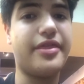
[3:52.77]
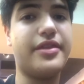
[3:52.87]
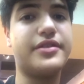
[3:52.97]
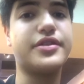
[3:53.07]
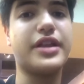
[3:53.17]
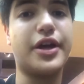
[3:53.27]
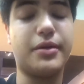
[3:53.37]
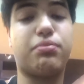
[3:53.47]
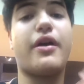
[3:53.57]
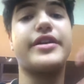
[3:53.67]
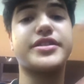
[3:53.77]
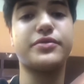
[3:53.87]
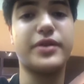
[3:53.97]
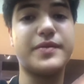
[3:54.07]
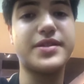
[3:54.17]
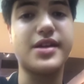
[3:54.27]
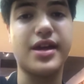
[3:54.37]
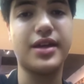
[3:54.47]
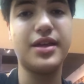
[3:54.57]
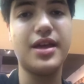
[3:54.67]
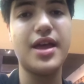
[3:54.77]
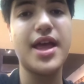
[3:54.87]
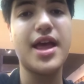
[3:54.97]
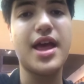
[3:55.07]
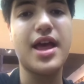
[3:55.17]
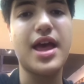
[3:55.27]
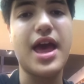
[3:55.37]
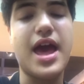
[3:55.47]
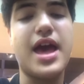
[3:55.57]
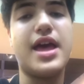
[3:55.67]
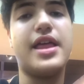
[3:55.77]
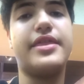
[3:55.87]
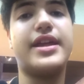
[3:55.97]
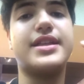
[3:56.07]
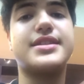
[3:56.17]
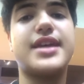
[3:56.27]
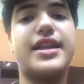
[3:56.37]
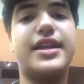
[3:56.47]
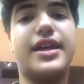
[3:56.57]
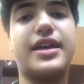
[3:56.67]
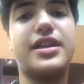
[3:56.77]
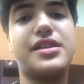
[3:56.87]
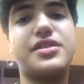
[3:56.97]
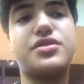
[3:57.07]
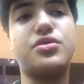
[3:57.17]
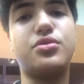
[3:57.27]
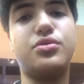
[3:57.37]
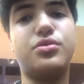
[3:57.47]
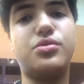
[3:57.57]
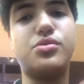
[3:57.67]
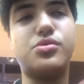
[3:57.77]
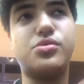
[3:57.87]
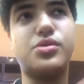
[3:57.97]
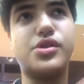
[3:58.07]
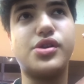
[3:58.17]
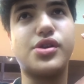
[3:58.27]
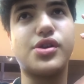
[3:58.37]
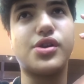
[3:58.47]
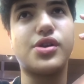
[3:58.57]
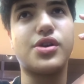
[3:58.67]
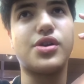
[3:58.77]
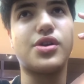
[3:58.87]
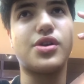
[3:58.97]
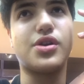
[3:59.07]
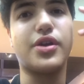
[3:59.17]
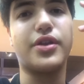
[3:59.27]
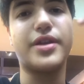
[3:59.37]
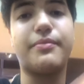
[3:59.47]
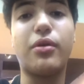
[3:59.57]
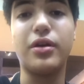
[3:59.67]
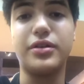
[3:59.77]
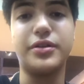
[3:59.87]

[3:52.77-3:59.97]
to allow you to process what I'm saying, and then it's sending it to your temporal lobe,